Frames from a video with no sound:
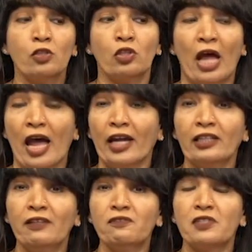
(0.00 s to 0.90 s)
So the
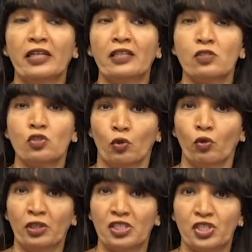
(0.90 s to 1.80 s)
active site is
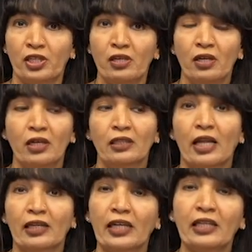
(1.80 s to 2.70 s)
so rigid
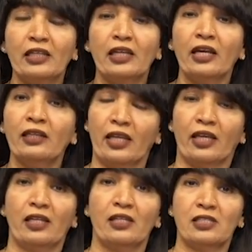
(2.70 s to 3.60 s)
that it can
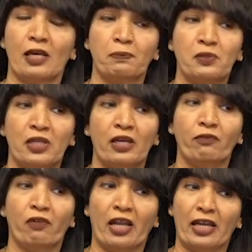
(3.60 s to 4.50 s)
take in a
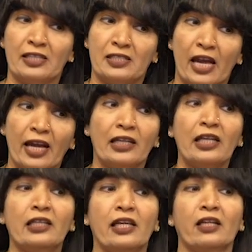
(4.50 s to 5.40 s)
substrate where
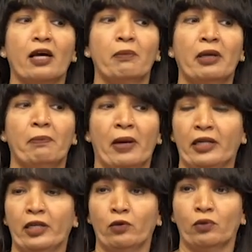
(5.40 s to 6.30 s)
exactly it can come and
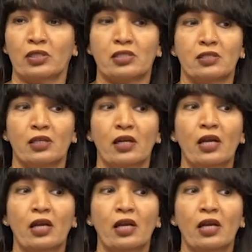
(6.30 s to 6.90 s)
bind into this.